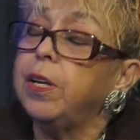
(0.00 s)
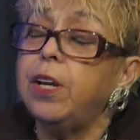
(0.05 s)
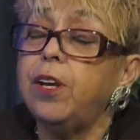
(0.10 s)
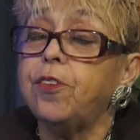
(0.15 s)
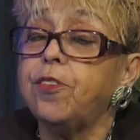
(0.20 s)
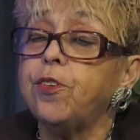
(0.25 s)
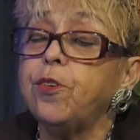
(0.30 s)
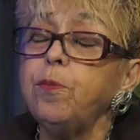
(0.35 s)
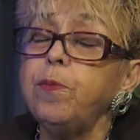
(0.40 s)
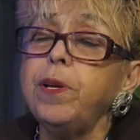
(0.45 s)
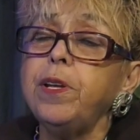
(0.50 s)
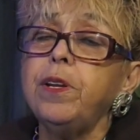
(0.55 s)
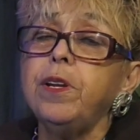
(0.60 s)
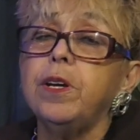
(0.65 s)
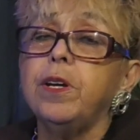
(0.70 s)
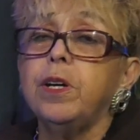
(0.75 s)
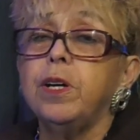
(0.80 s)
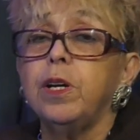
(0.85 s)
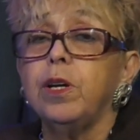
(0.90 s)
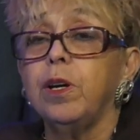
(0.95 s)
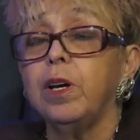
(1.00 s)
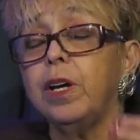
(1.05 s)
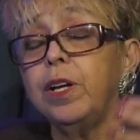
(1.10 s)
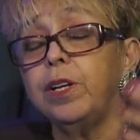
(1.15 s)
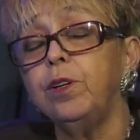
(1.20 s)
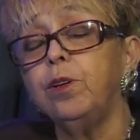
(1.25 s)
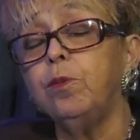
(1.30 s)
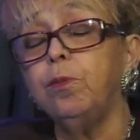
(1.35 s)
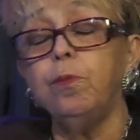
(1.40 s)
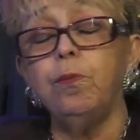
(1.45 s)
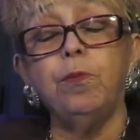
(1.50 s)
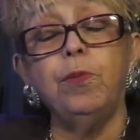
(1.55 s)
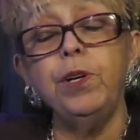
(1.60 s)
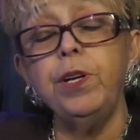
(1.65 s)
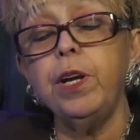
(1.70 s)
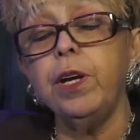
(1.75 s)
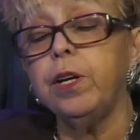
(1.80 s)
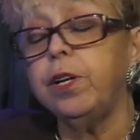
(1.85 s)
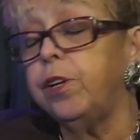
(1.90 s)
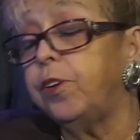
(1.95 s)
Has there been I know we're
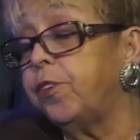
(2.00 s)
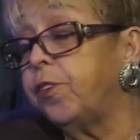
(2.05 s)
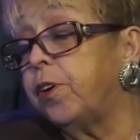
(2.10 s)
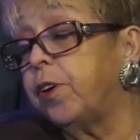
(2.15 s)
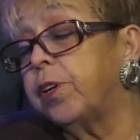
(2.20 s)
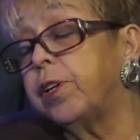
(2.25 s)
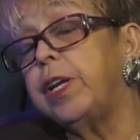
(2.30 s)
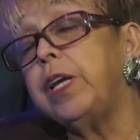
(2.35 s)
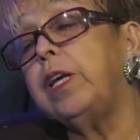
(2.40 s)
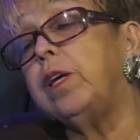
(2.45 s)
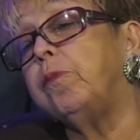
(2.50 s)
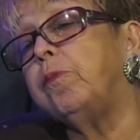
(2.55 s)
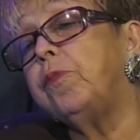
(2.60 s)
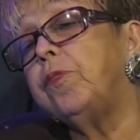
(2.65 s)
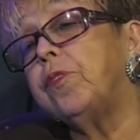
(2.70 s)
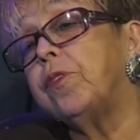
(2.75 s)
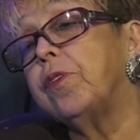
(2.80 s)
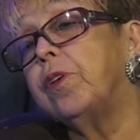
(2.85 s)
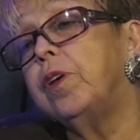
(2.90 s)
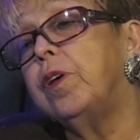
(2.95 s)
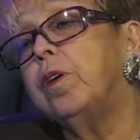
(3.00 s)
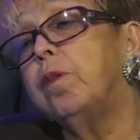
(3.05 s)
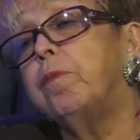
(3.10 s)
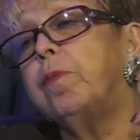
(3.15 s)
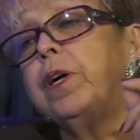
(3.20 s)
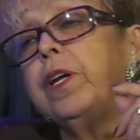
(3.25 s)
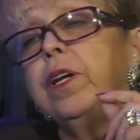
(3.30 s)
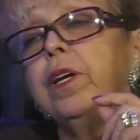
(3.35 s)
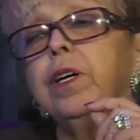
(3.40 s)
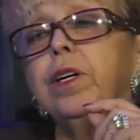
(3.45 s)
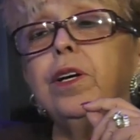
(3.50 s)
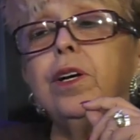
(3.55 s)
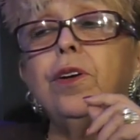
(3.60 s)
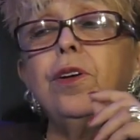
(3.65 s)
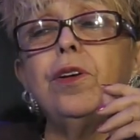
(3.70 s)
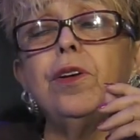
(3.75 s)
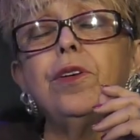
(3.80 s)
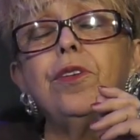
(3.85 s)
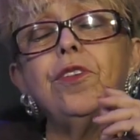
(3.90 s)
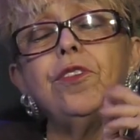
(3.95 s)
not going to talk names, but
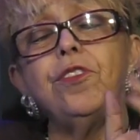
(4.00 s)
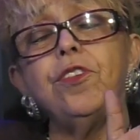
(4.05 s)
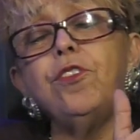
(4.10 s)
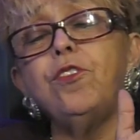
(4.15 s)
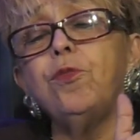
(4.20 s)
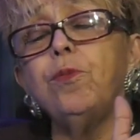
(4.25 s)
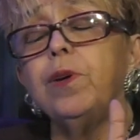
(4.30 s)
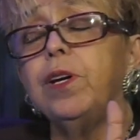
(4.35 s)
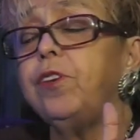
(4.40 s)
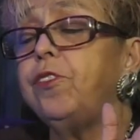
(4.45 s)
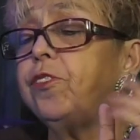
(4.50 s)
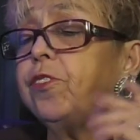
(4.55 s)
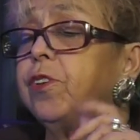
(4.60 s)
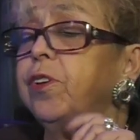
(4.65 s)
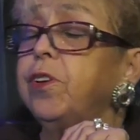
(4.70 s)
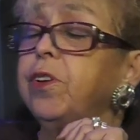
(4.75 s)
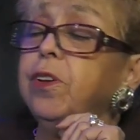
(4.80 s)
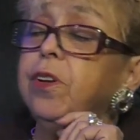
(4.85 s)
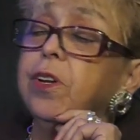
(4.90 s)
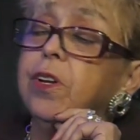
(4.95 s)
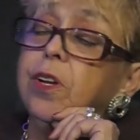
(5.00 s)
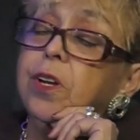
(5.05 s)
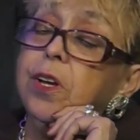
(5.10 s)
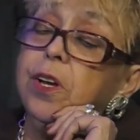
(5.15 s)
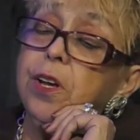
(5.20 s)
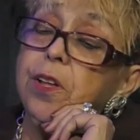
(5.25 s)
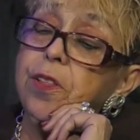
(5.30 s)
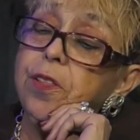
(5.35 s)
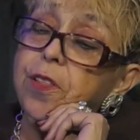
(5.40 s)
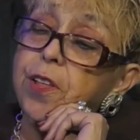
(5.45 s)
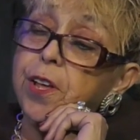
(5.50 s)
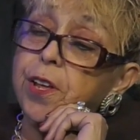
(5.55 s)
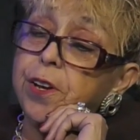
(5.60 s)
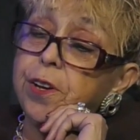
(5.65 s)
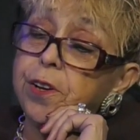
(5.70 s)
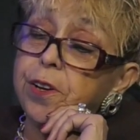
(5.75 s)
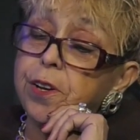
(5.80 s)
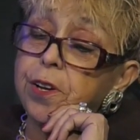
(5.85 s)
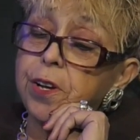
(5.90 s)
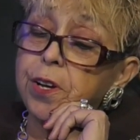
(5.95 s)
a situation that
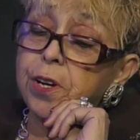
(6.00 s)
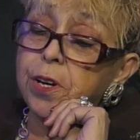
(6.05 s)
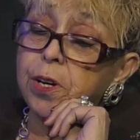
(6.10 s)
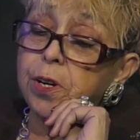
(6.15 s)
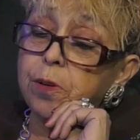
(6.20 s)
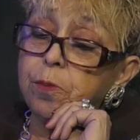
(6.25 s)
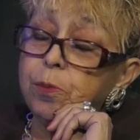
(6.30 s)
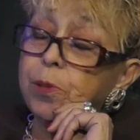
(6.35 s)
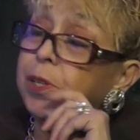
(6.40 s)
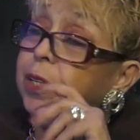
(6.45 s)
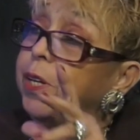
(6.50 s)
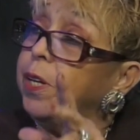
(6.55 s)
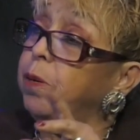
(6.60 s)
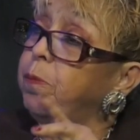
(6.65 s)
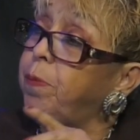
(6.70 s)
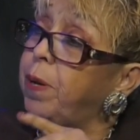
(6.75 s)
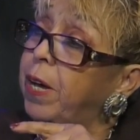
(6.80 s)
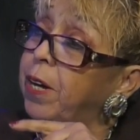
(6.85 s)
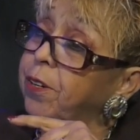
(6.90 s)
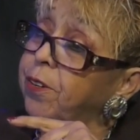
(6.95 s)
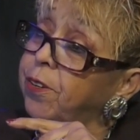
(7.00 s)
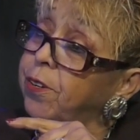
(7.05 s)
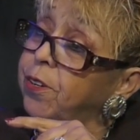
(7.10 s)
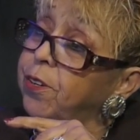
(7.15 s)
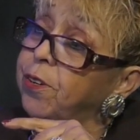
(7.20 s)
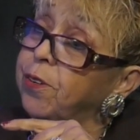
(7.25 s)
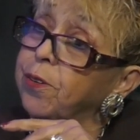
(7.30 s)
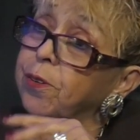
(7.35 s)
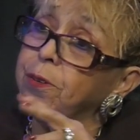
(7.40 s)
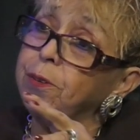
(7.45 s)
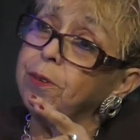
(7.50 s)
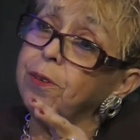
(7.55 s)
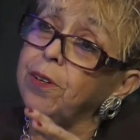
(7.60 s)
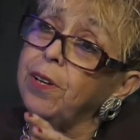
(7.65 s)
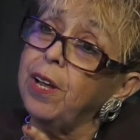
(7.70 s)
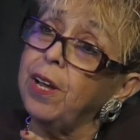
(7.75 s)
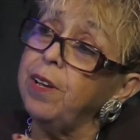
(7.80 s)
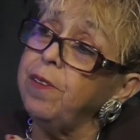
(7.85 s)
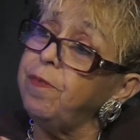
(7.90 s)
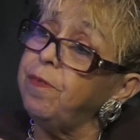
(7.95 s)
really impacted your
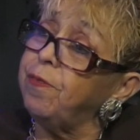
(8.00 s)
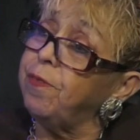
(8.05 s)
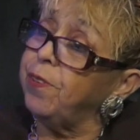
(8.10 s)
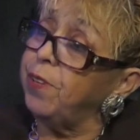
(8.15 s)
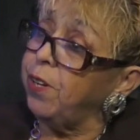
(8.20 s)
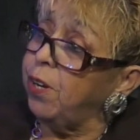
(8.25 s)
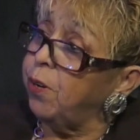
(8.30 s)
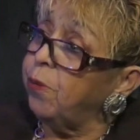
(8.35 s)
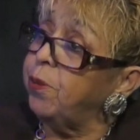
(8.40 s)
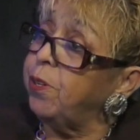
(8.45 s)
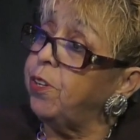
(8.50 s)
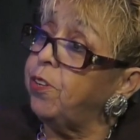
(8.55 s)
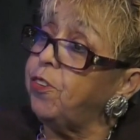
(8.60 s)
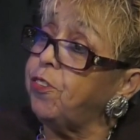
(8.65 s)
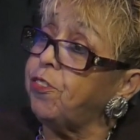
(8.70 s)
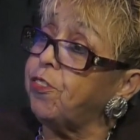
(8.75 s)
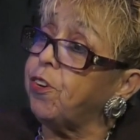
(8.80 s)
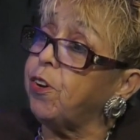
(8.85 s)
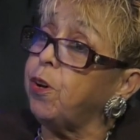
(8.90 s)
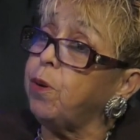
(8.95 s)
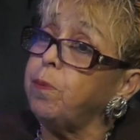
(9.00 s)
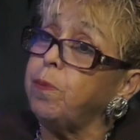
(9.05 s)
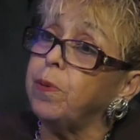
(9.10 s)
life here in this job?